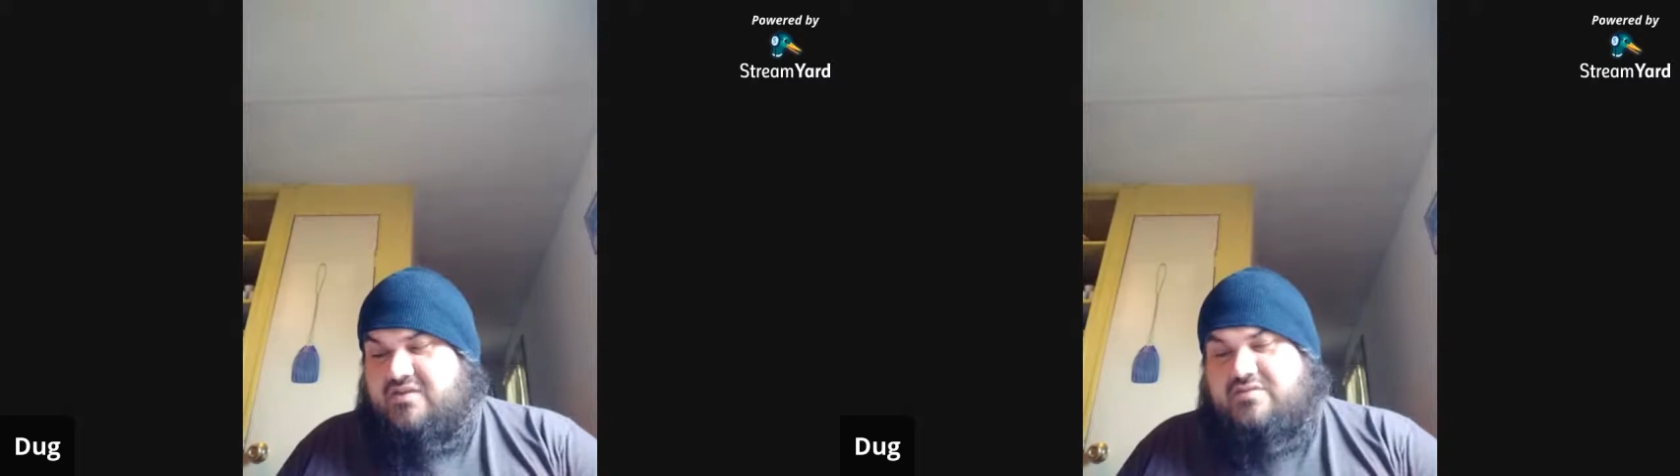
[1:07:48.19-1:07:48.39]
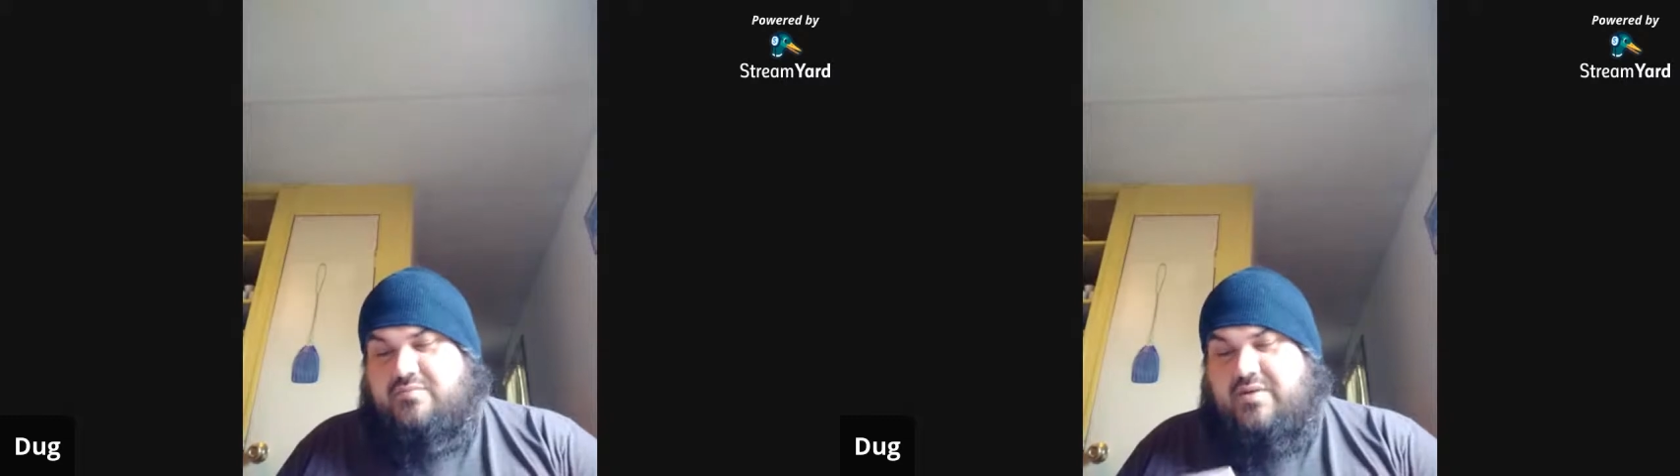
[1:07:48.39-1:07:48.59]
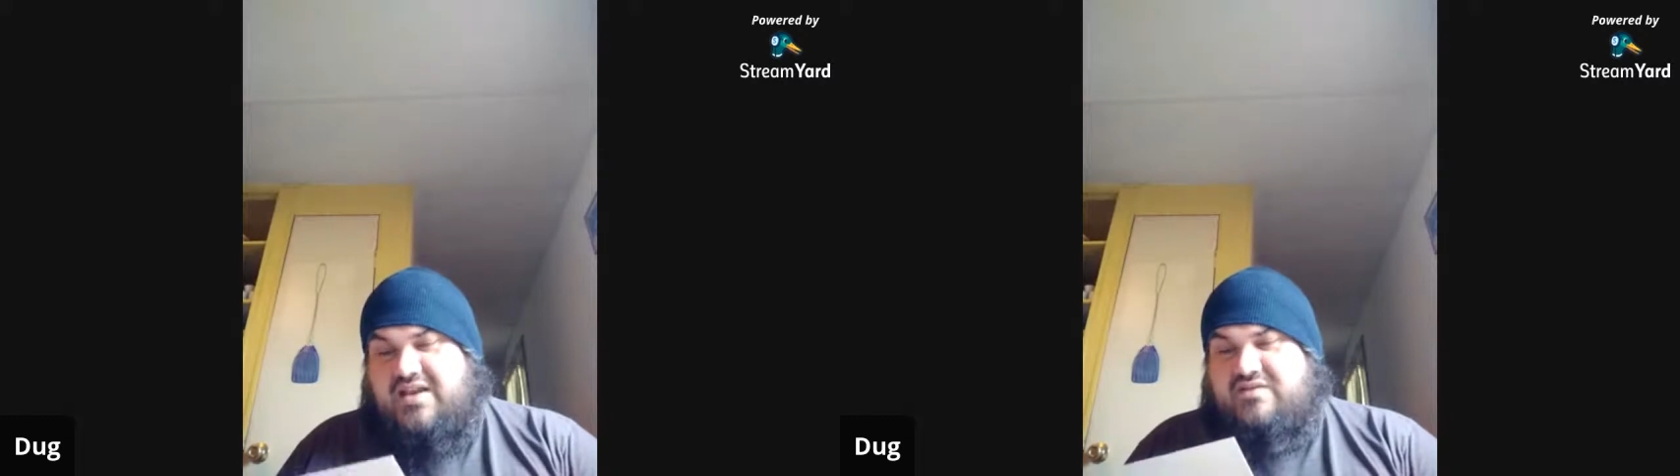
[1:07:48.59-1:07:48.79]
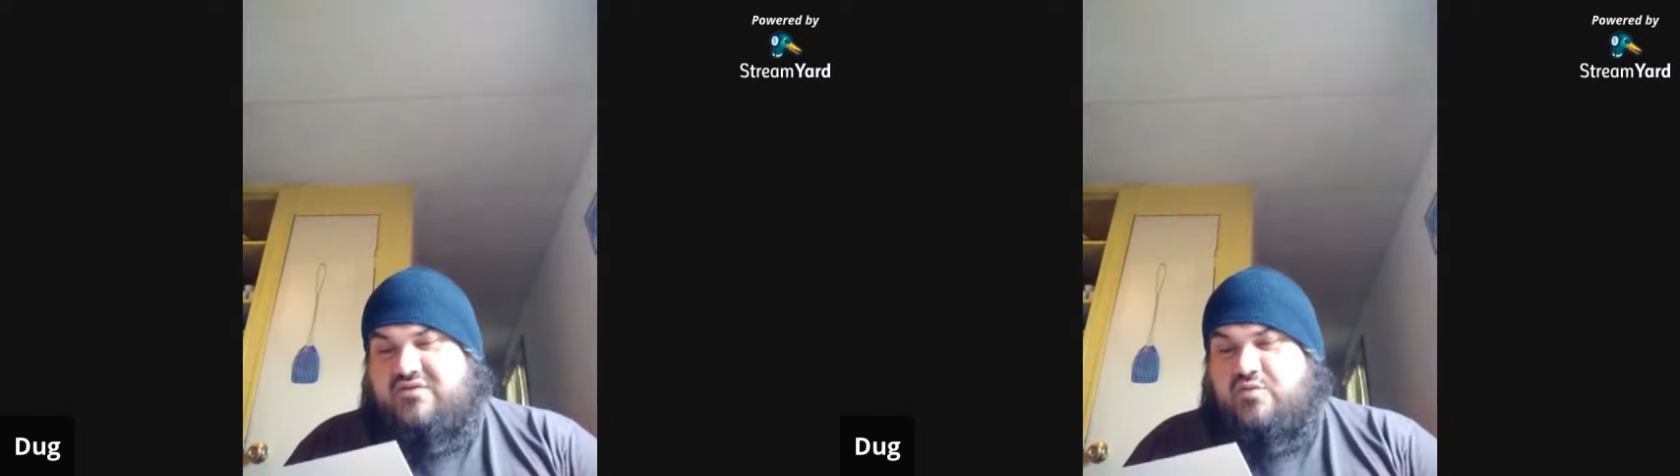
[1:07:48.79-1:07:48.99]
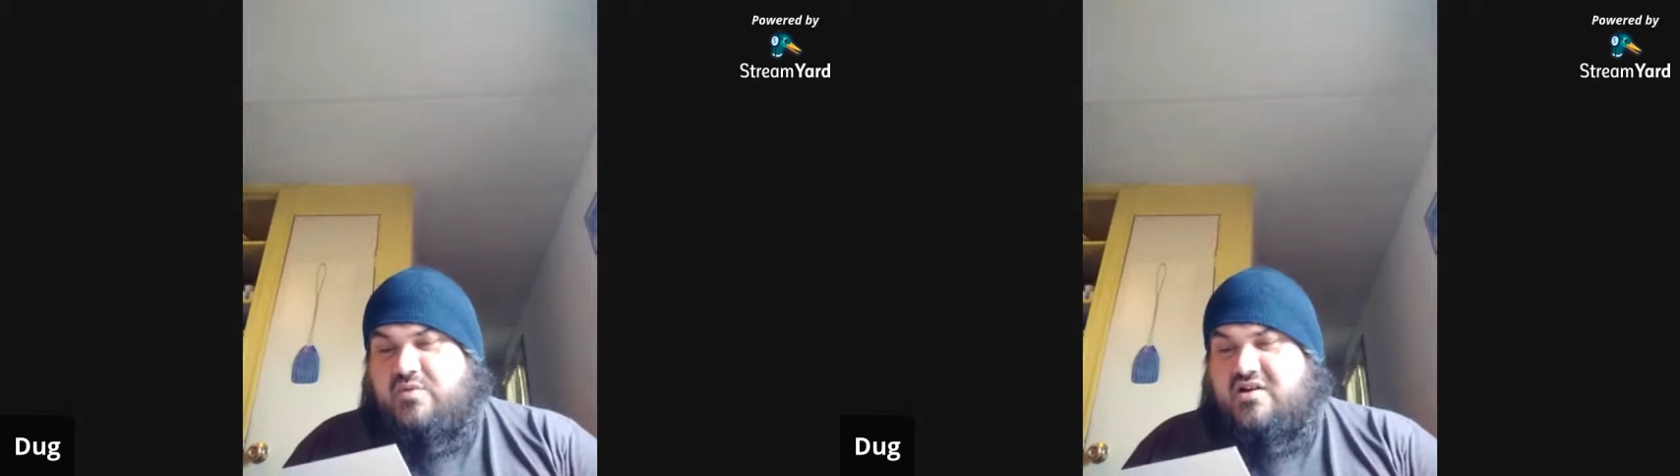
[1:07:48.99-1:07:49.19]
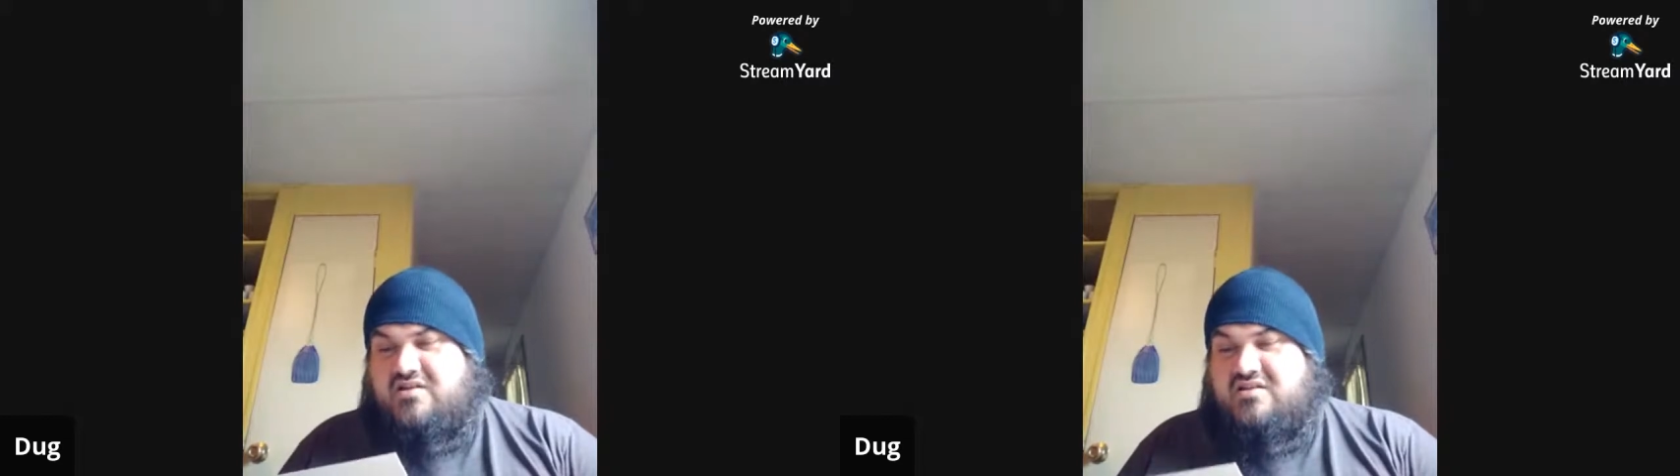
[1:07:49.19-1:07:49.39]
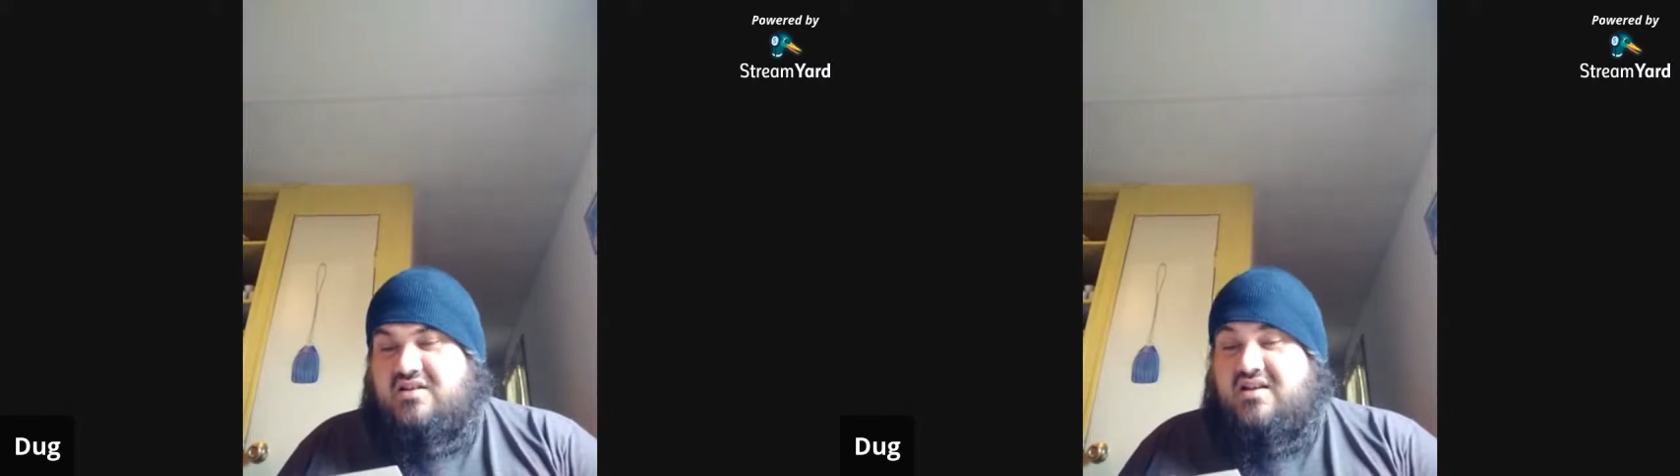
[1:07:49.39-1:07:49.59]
this past few months.